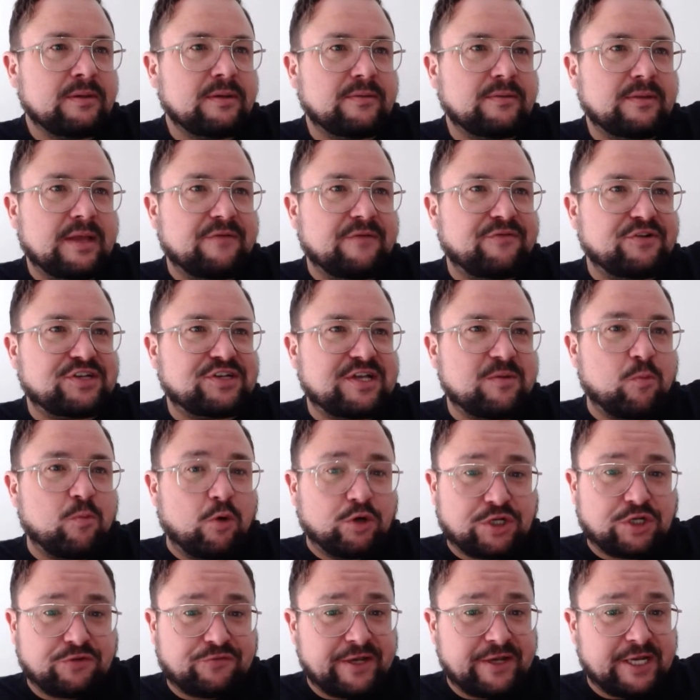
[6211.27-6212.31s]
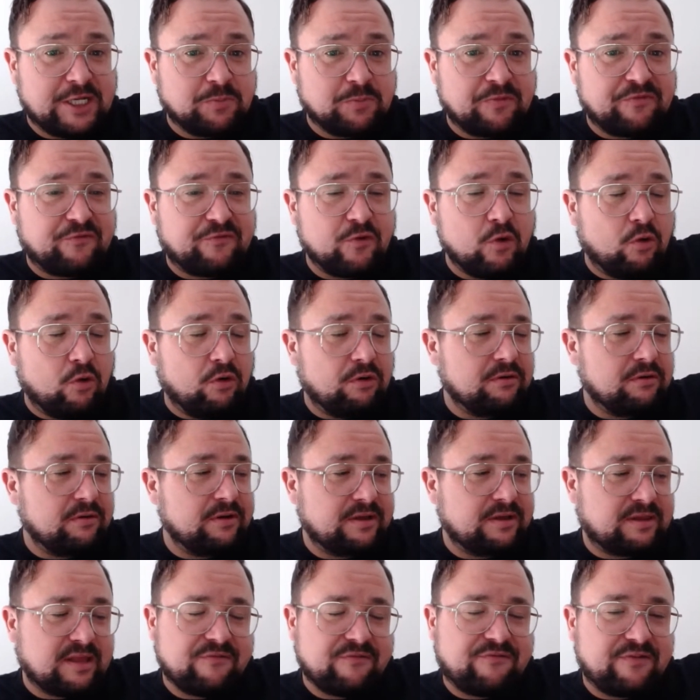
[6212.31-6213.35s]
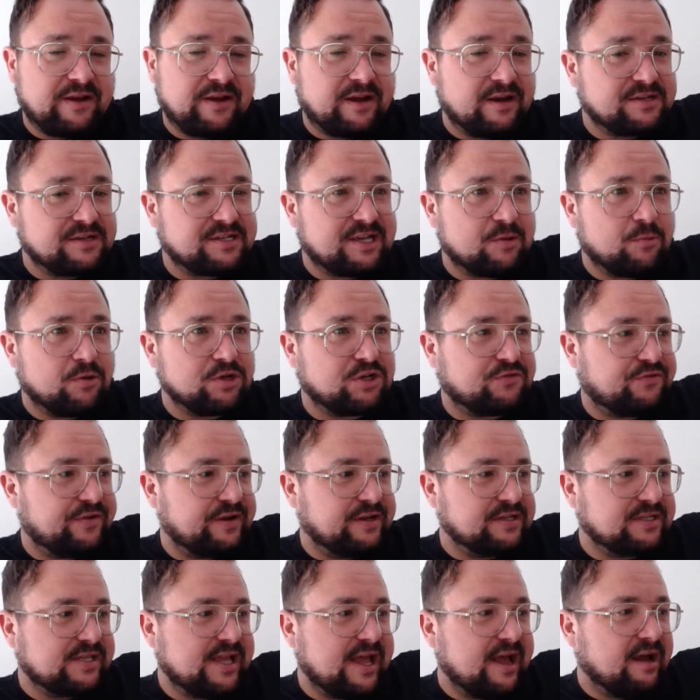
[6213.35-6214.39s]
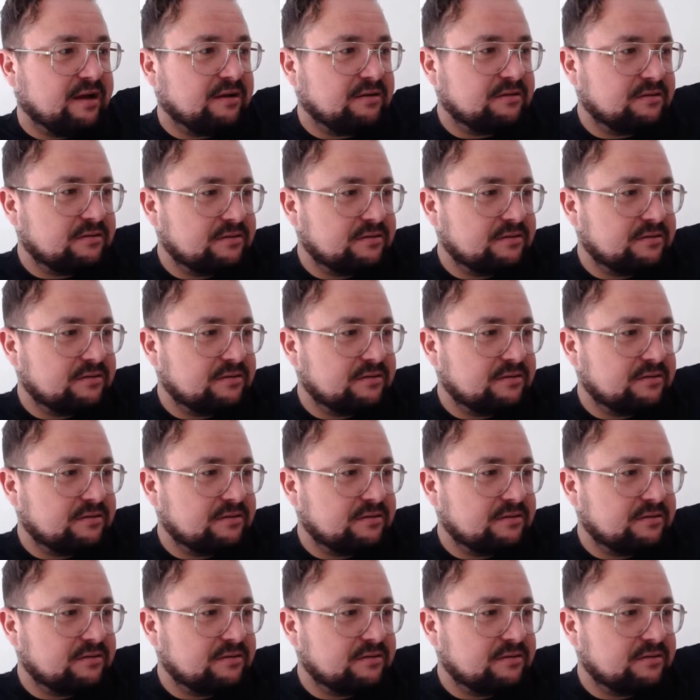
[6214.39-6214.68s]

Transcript: Now, if you said watch your fingers before, you're definitely going to say watch your fingers now.